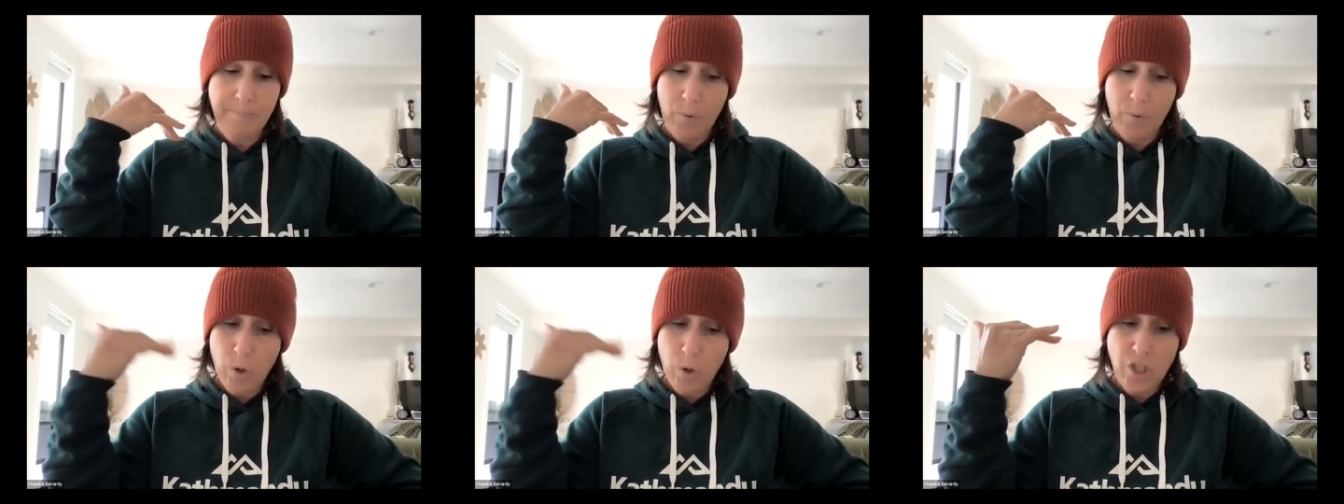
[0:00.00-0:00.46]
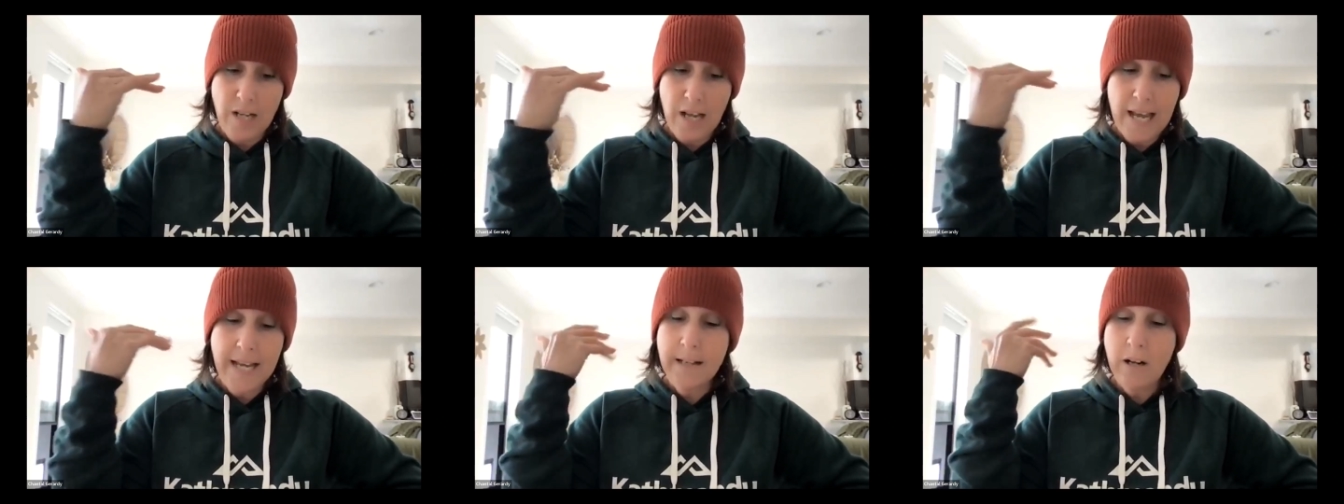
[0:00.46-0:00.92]
which
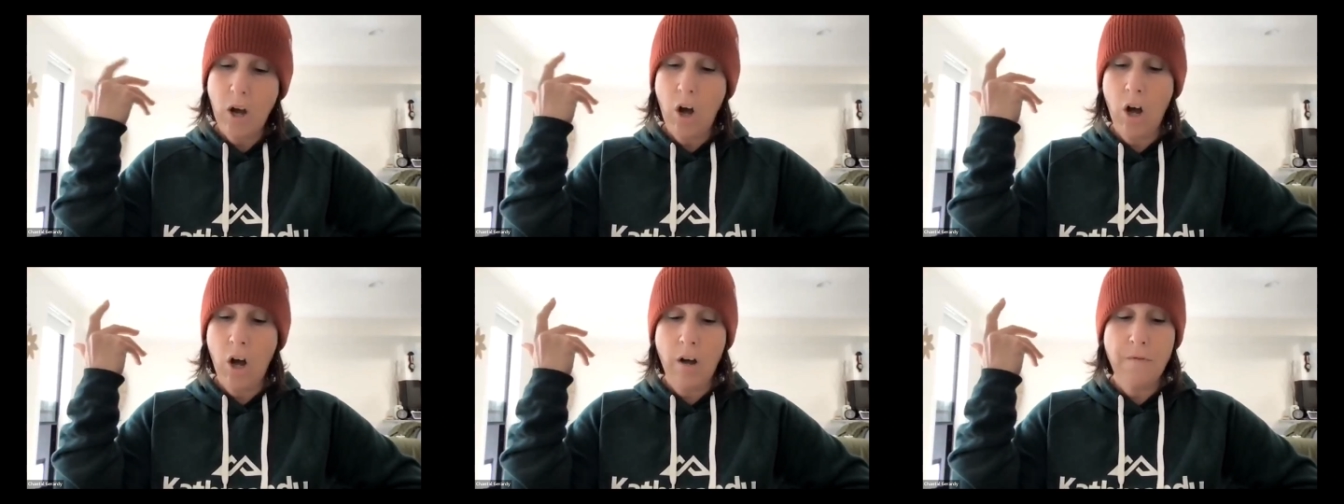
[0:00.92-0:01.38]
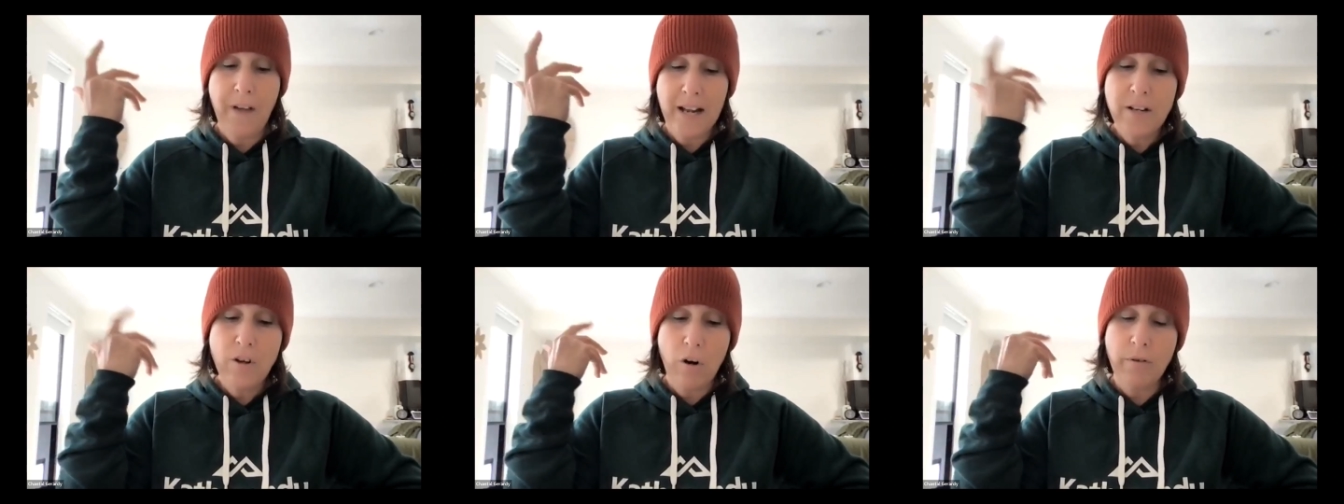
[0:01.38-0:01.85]
again are
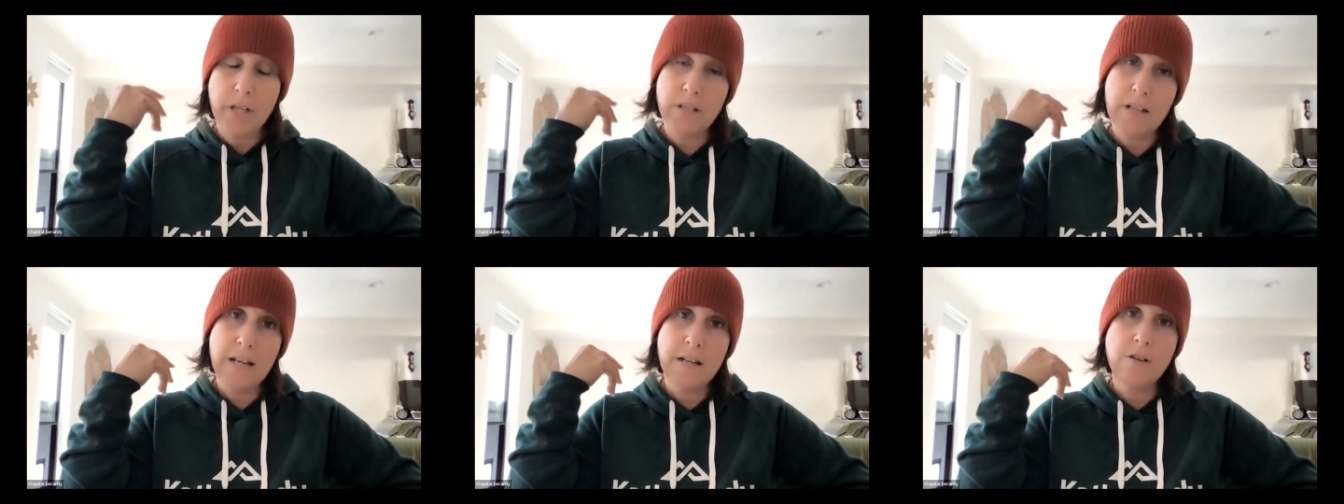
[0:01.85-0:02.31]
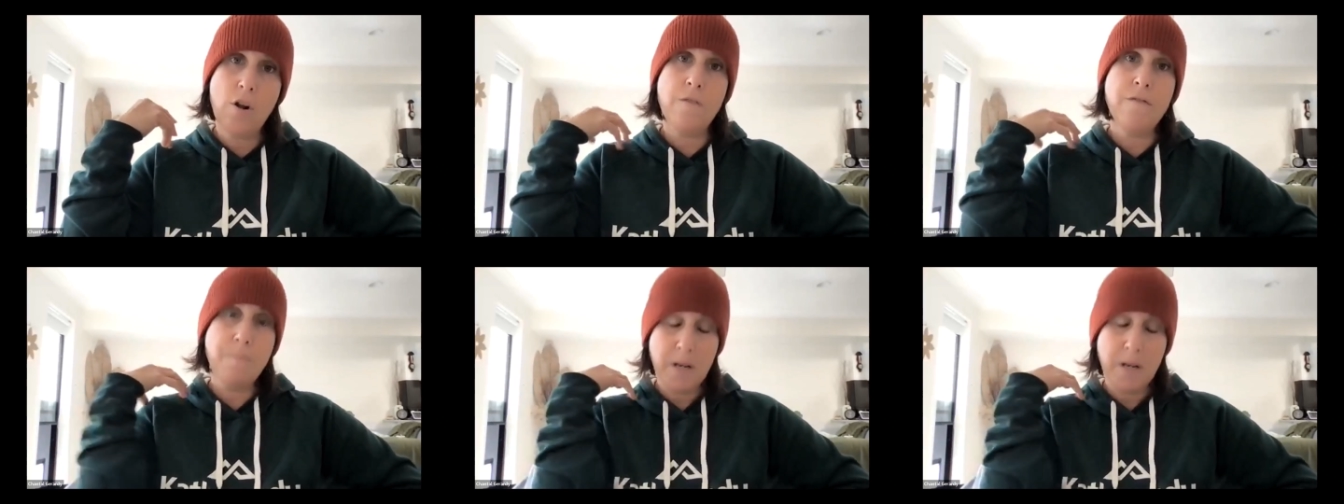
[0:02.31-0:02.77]
value orientated
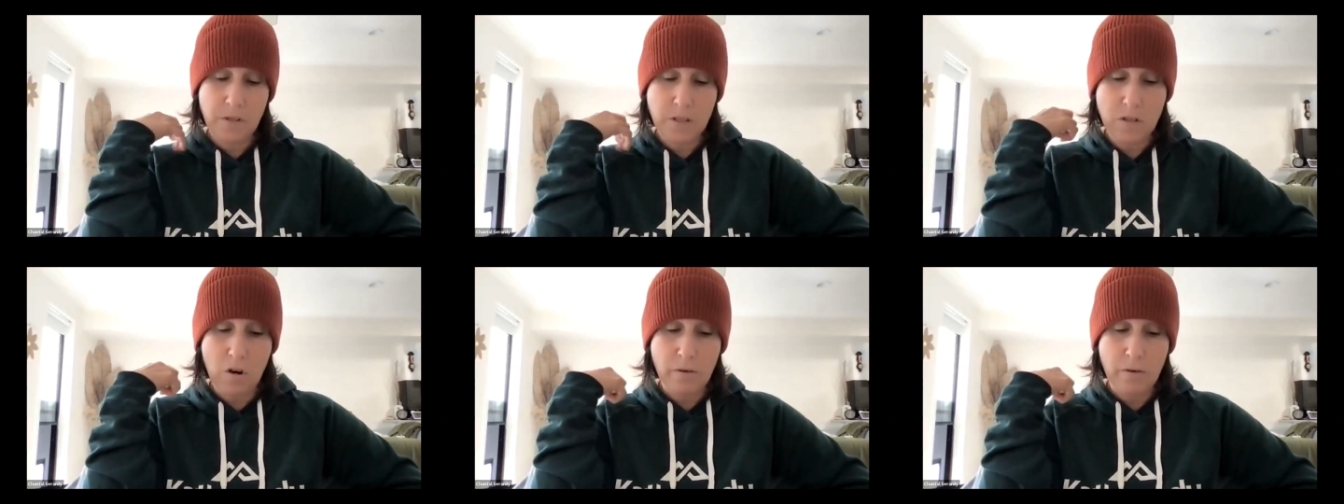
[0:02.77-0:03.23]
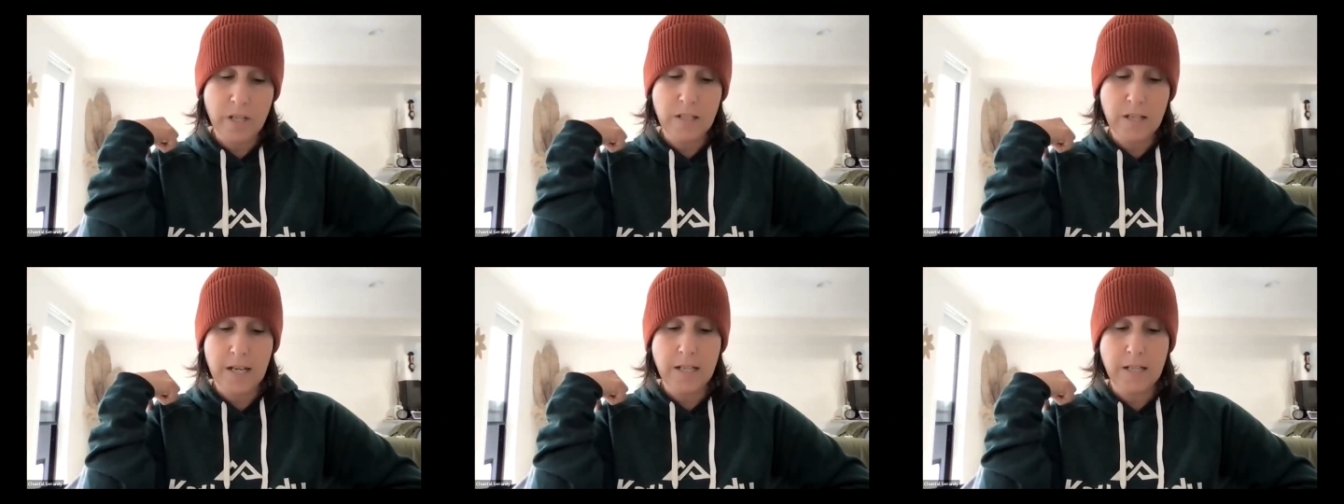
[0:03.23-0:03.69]
over benefits
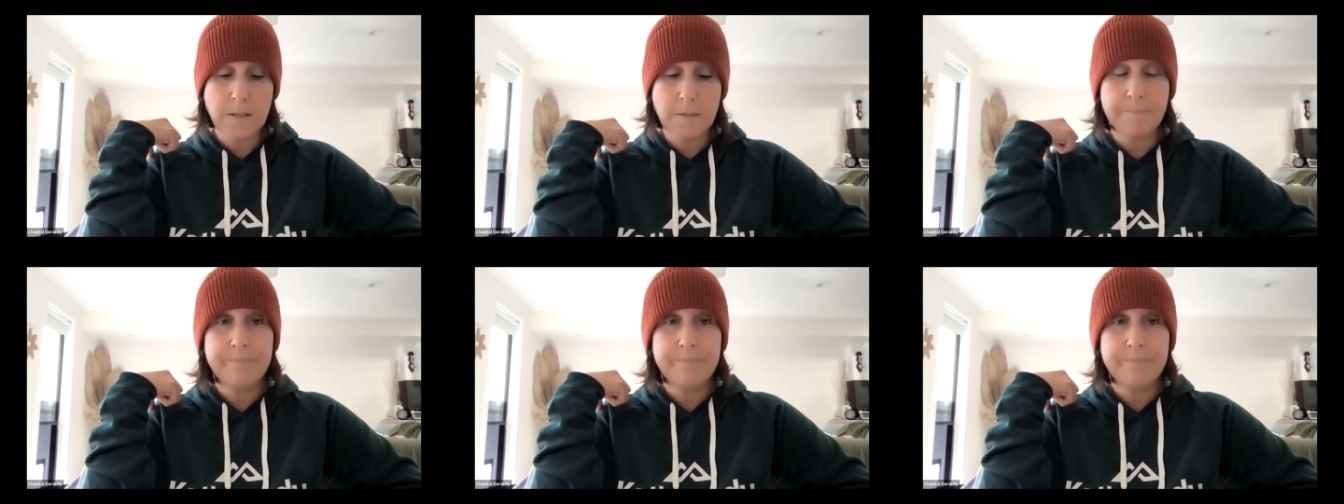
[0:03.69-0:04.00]
orientated.